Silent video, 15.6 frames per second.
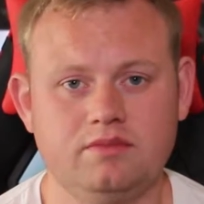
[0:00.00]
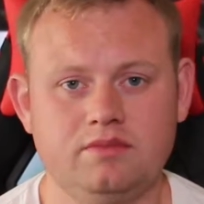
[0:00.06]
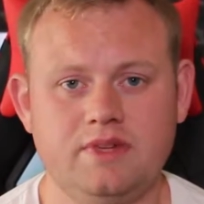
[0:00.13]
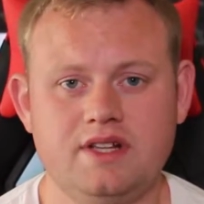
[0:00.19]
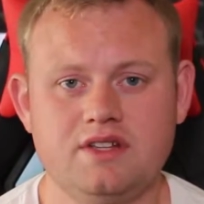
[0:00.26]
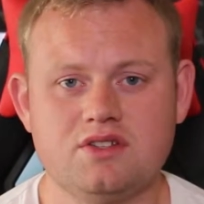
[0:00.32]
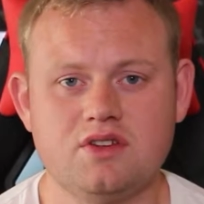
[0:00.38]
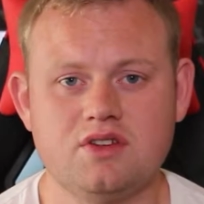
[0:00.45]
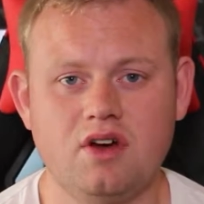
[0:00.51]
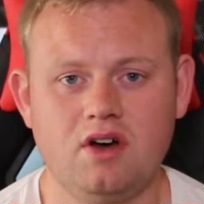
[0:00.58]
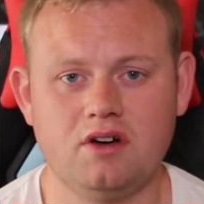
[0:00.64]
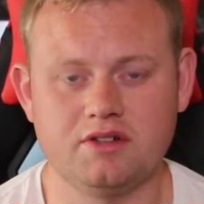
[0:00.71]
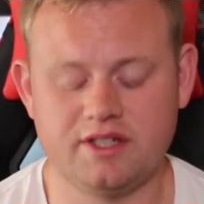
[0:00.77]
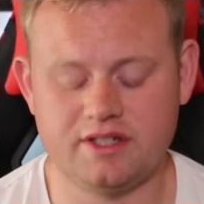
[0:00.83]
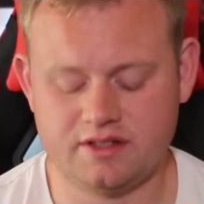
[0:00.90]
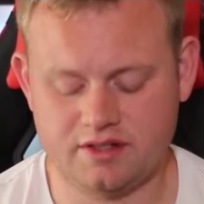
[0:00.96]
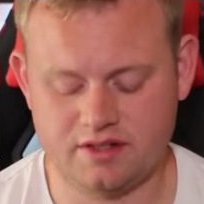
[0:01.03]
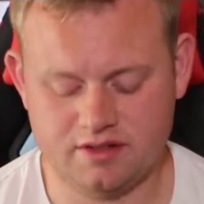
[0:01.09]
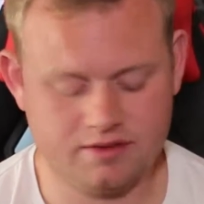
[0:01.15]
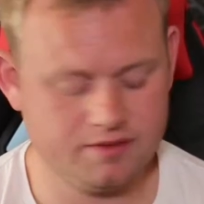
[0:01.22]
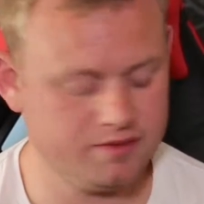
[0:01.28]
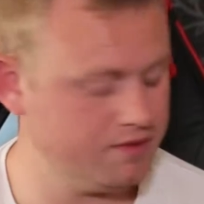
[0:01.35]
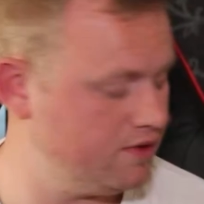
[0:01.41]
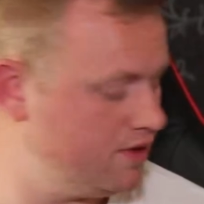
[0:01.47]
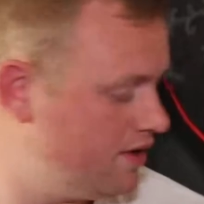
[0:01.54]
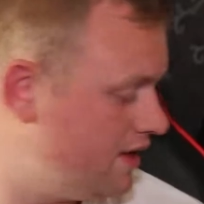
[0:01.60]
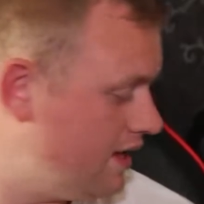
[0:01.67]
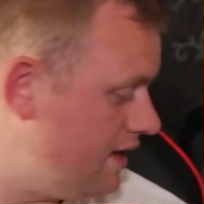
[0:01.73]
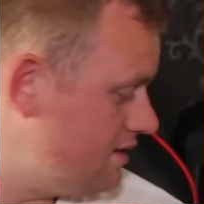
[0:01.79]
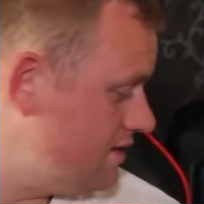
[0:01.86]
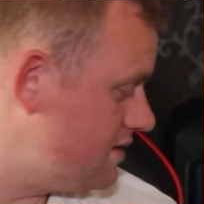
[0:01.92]
installed it,
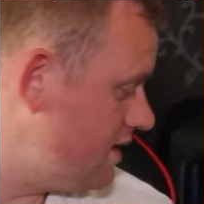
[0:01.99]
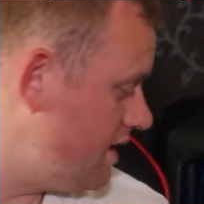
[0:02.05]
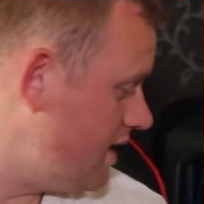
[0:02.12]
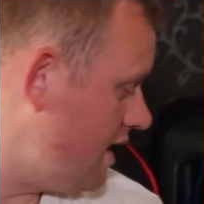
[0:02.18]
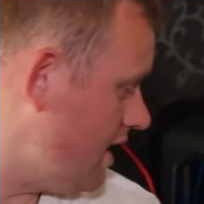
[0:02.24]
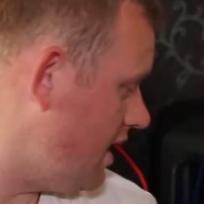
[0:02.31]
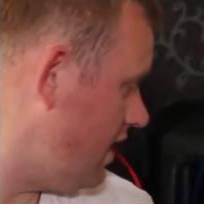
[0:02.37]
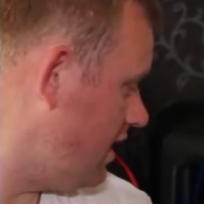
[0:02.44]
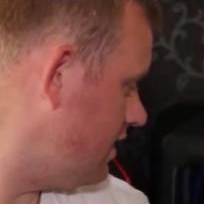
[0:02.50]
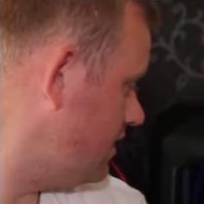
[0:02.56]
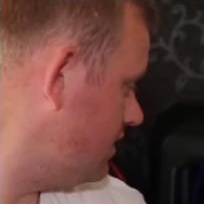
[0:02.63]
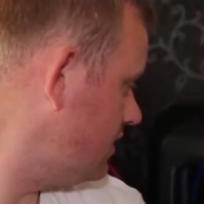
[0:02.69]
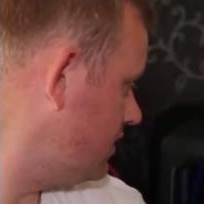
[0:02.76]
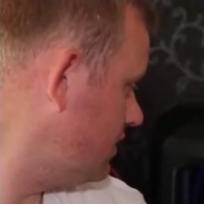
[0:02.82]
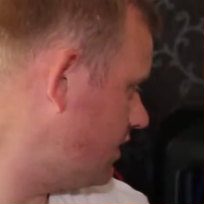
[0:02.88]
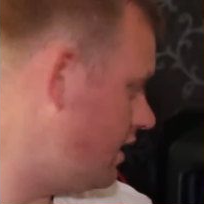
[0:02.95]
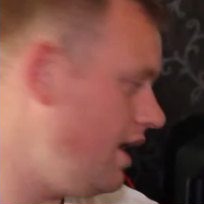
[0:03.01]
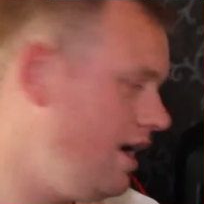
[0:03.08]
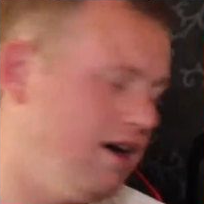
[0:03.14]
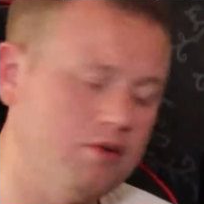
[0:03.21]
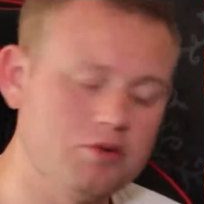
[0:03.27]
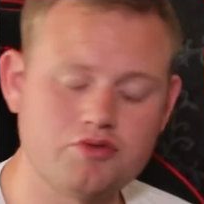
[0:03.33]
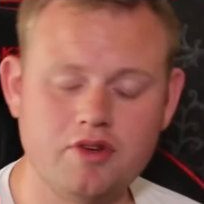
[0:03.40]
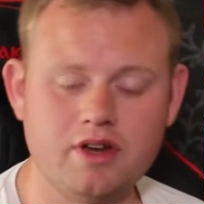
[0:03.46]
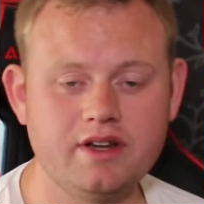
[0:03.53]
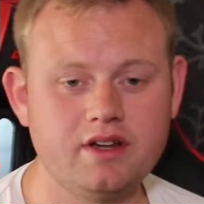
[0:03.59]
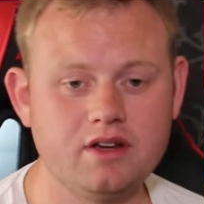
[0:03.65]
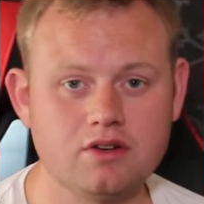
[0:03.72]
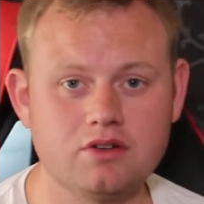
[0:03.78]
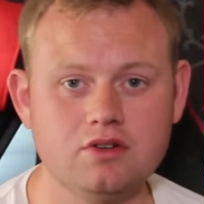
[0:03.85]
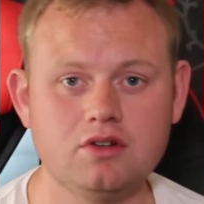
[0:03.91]
and yeah, I was ready
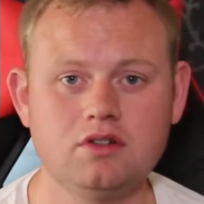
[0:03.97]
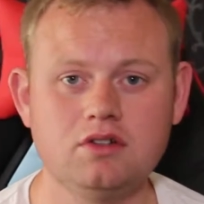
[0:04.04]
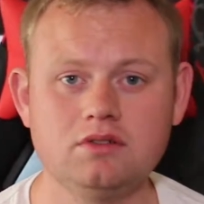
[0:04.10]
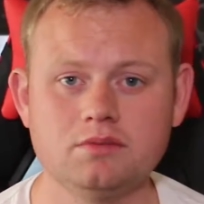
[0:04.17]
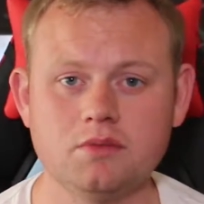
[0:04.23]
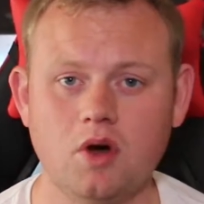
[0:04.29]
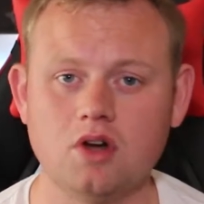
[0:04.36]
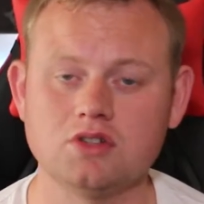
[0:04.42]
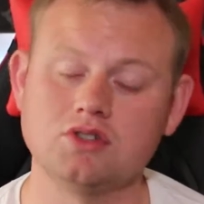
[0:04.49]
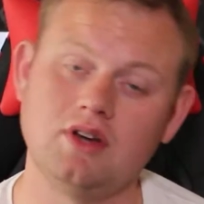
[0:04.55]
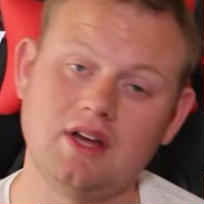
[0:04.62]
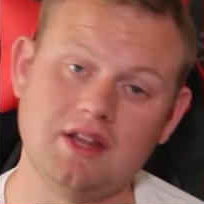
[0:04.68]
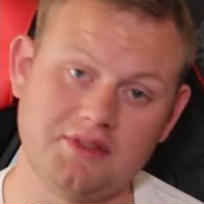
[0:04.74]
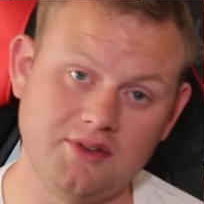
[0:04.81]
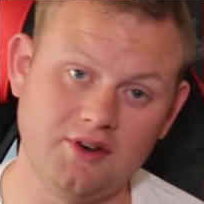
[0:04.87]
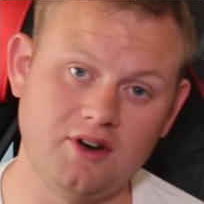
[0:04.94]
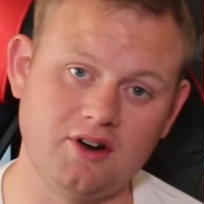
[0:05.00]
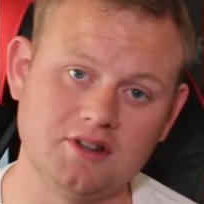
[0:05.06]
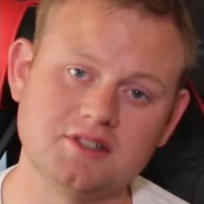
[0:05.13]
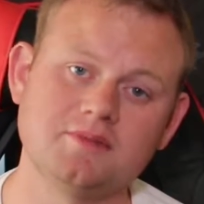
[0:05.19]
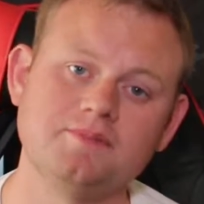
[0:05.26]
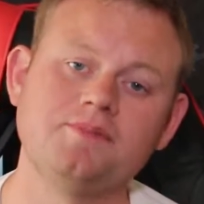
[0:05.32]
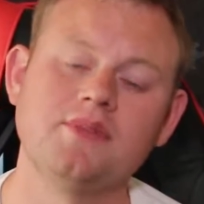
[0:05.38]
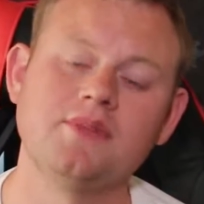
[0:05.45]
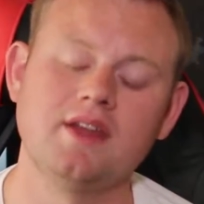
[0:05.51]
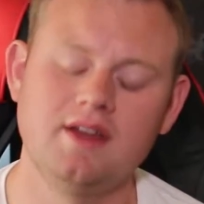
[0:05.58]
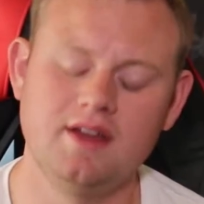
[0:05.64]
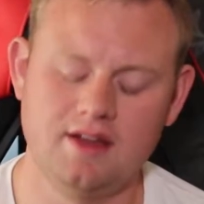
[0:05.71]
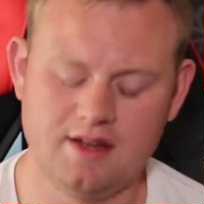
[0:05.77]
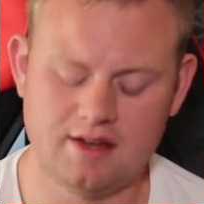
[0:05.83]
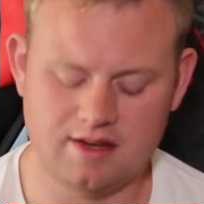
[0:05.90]
to go, or so I thought.
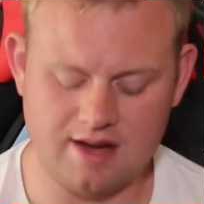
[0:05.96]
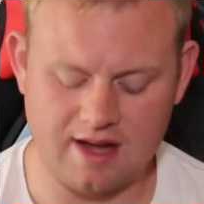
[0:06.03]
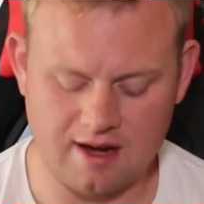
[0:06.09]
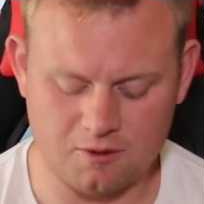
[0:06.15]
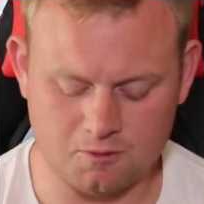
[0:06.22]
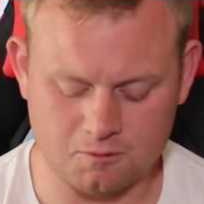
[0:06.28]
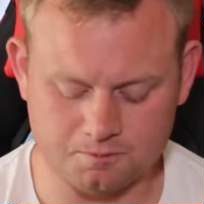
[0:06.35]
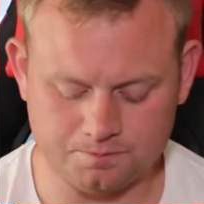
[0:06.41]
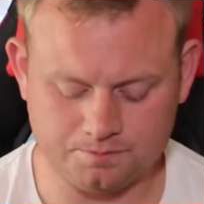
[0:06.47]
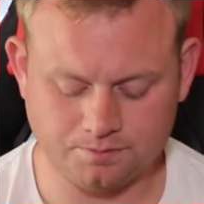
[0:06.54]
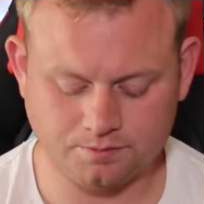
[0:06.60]
Now